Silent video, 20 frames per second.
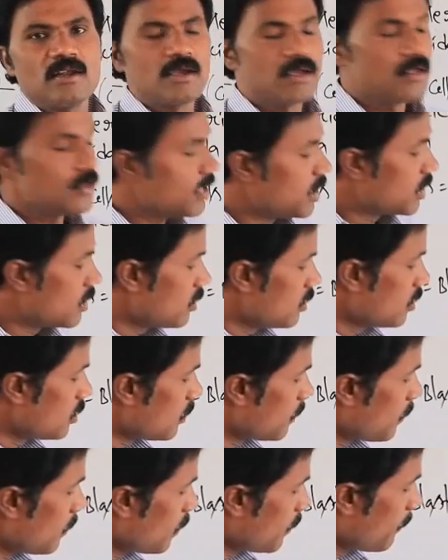that
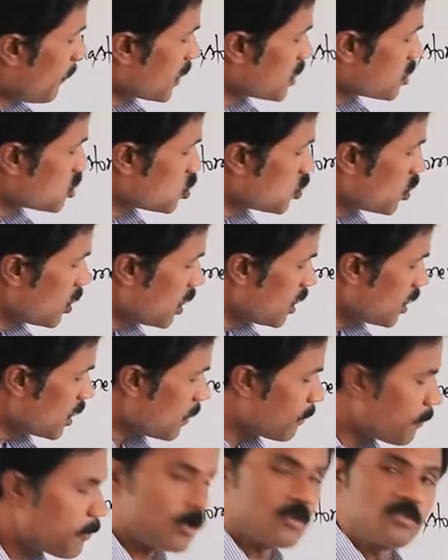
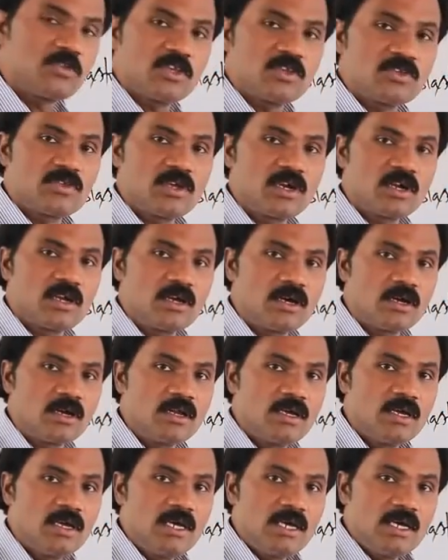particular process and
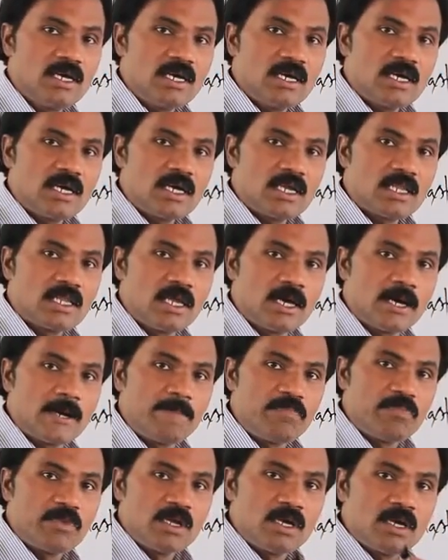all.
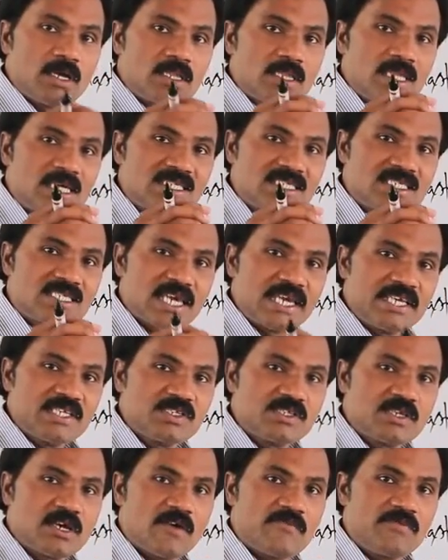The
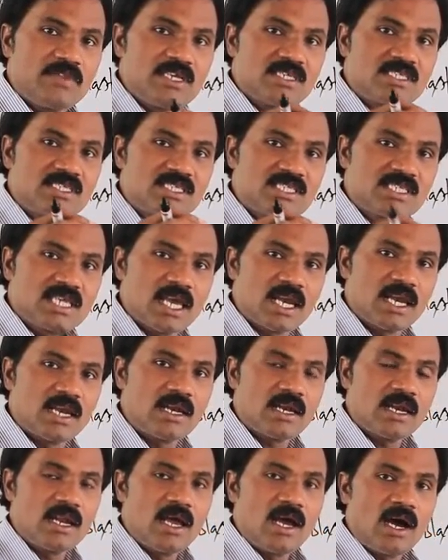size of the
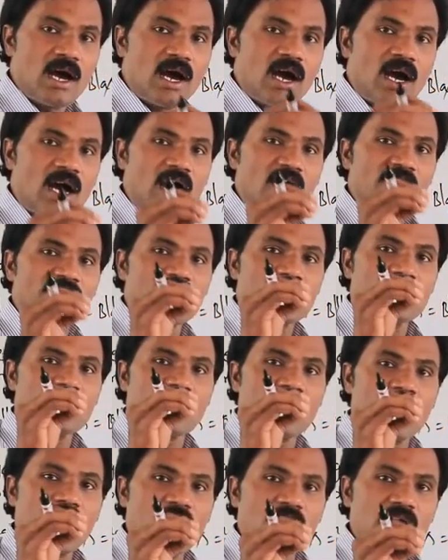cell after
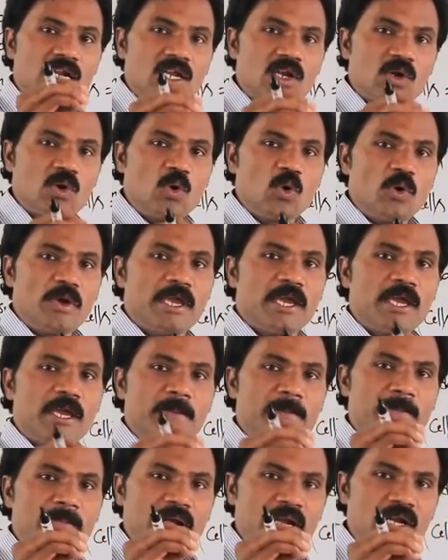
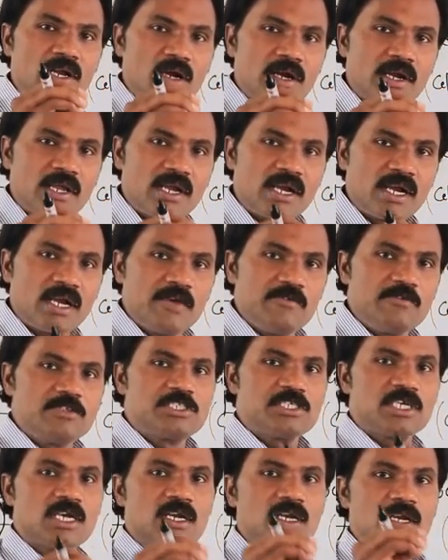undergoing mitotic
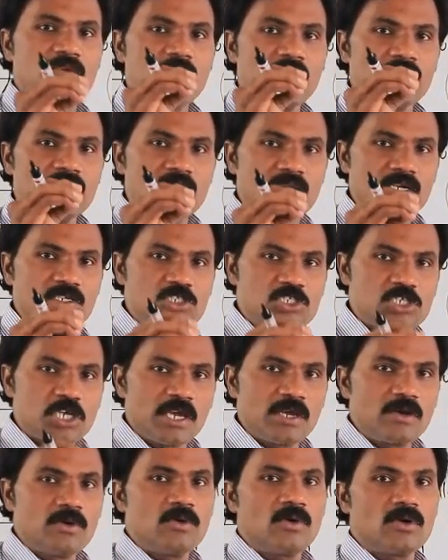division in the
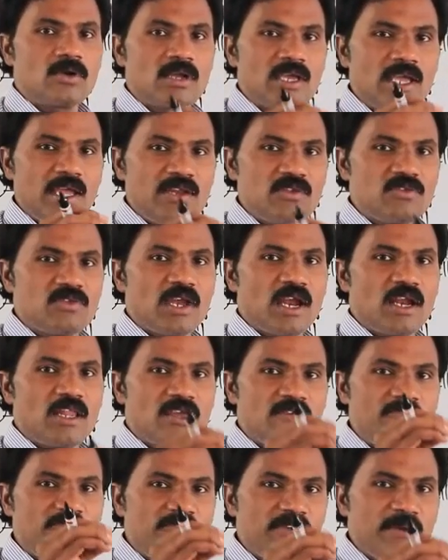zygote inside
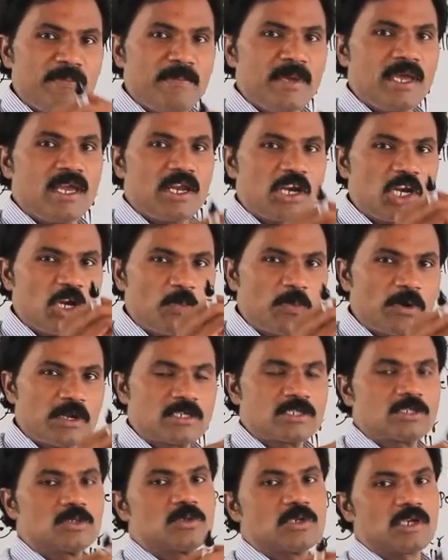the female
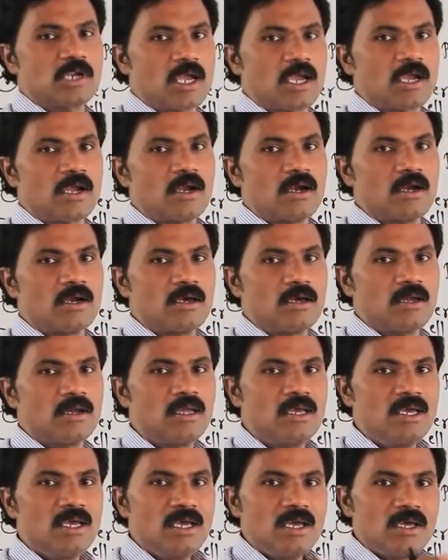reproductive tract and
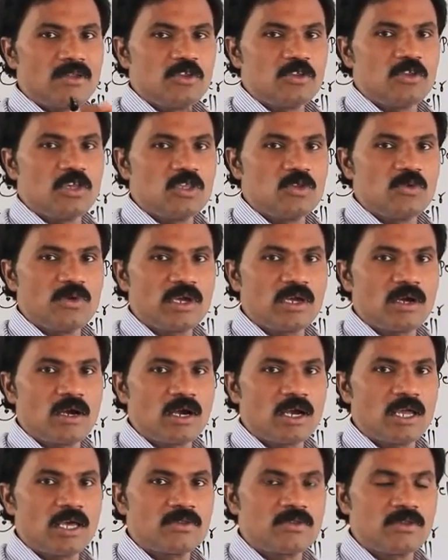this is we
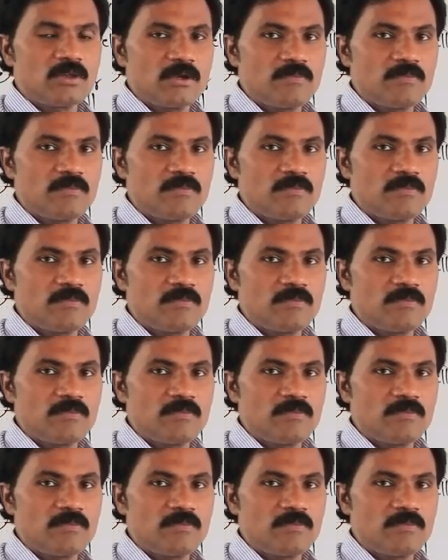called as